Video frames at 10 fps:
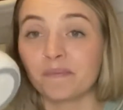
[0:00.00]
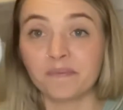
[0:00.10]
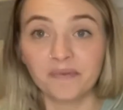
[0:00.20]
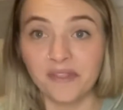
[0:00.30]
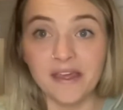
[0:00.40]

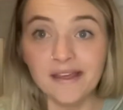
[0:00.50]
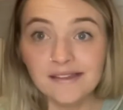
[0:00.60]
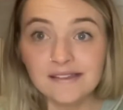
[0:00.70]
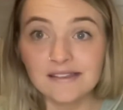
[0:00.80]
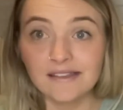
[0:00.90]

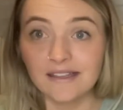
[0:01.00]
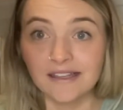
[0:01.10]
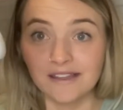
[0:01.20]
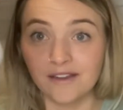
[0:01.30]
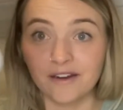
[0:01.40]
this
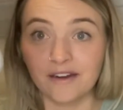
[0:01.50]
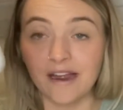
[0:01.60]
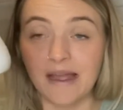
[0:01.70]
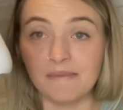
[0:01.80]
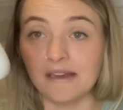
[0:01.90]

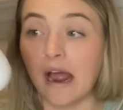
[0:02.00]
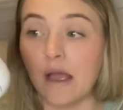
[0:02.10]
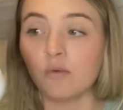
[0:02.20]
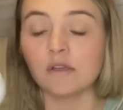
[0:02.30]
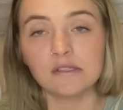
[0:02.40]

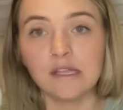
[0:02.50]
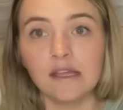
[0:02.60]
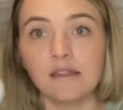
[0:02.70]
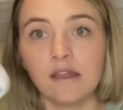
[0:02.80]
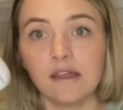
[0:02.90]
I will say
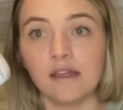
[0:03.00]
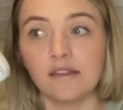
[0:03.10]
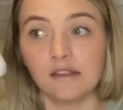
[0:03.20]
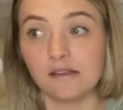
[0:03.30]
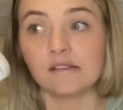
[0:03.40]
the
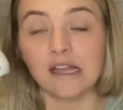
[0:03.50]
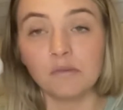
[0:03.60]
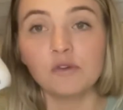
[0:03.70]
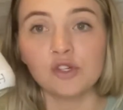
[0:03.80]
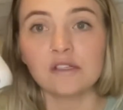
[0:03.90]

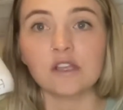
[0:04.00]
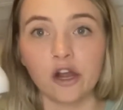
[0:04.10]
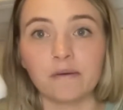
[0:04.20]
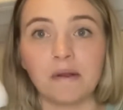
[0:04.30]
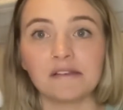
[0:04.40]
sound machines
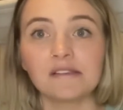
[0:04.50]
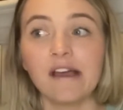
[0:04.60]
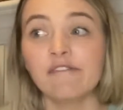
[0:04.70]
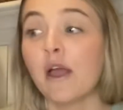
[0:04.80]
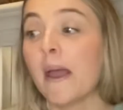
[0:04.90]
are a
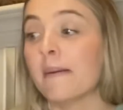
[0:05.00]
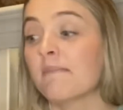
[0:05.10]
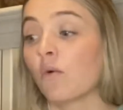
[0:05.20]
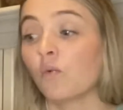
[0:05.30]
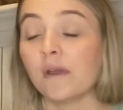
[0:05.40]
must-have,
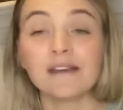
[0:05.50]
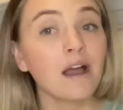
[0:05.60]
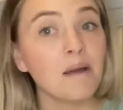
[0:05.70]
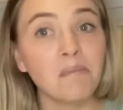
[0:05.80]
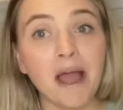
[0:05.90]
but we
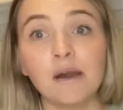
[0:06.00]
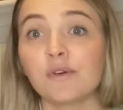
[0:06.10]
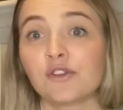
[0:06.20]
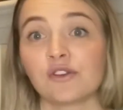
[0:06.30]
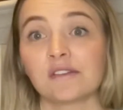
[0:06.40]
got by
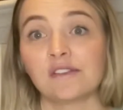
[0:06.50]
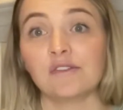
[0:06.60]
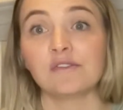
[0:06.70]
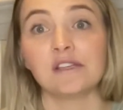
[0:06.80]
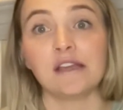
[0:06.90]
with just
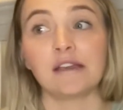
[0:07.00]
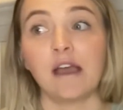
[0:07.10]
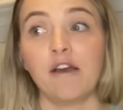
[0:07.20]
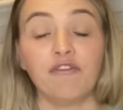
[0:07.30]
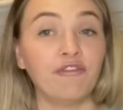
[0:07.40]
using
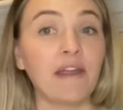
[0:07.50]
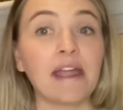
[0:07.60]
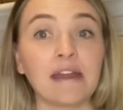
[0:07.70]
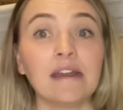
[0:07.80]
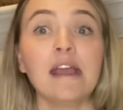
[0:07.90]
a
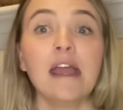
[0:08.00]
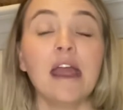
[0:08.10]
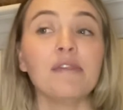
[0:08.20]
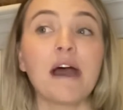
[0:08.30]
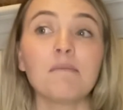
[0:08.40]
fan.
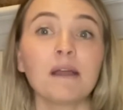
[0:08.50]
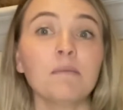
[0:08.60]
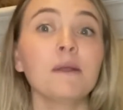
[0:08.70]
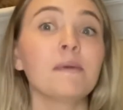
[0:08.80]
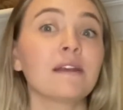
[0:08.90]
And that might
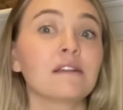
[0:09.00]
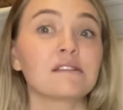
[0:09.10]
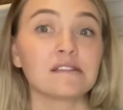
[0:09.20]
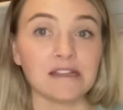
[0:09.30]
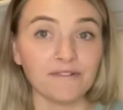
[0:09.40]
be because
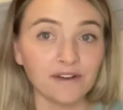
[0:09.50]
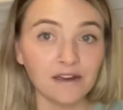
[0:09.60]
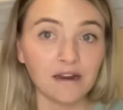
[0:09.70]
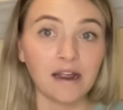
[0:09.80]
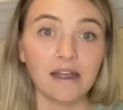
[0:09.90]
Steven
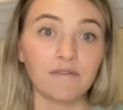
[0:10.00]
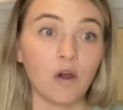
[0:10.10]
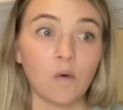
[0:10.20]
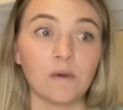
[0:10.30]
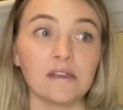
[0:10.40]
and I have
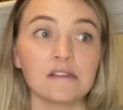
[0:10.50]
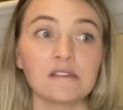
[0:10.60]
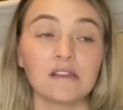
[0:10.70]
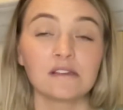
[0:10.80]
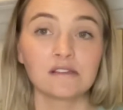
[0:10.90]

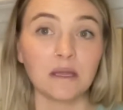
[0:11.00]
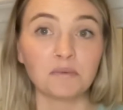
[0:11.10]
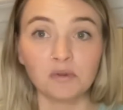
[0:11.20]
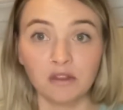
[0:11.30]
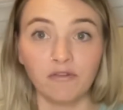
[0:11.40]
always
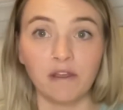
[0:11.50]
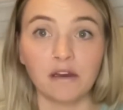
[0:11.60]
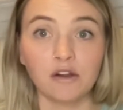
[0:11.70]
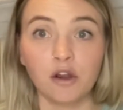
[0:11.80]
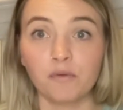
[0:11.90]
slept with a fan
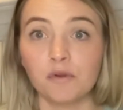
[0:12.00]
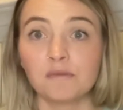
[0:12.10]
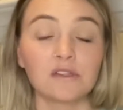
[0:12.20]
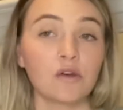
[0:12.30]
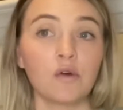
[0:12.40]
in our room.
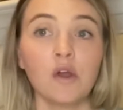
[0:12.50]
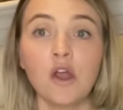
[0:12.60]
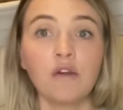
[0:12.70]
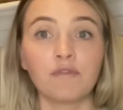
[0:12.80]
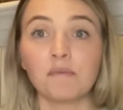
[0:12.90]
So
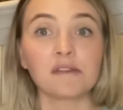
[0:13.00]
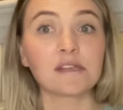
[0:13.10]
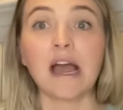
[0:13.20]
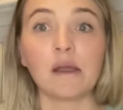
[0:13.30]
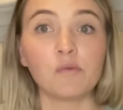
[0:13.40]
from the
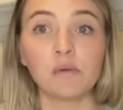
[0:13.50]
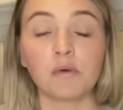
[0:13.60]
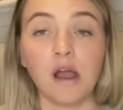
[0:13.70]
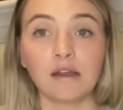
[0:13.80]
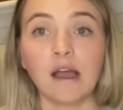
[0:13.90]
time we
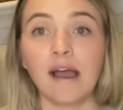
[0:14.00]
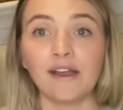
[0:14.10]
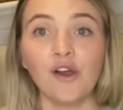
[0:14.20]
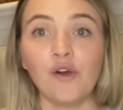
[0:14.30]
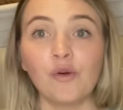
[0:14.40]
brought Kai
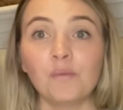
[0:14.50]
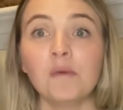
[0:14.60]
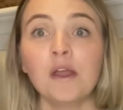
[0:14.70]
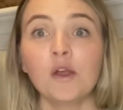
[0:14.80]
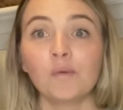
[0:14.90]
home,
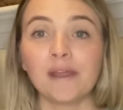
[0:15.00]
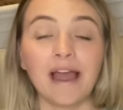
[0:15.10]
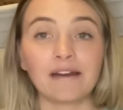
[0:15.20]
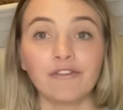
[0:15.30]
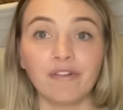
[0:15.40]
we
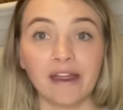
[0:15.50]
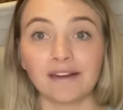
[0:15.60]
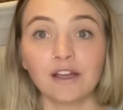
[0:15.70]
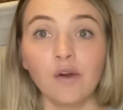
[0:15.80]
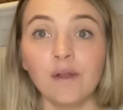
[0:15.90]
had a
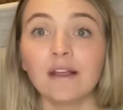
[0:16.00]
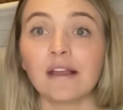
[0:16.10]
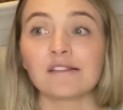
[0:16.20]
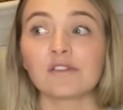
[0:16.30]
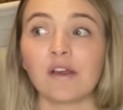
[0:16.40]
fan going.
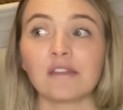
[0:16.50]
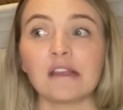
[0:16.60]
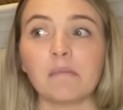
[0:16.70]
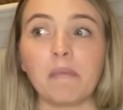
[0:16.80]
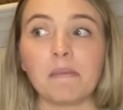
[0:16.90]
And so I
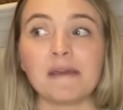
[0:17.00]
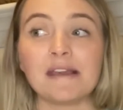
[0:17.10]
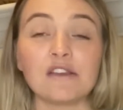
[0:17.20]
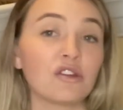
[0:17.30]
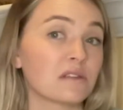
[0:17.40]
think maybe
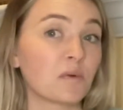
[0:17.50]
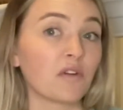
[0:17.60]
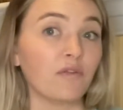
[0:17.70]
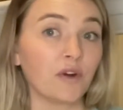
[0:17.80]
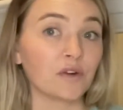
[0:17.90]
he just
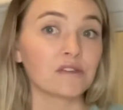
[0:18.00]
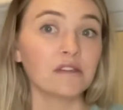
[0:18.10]
prefers the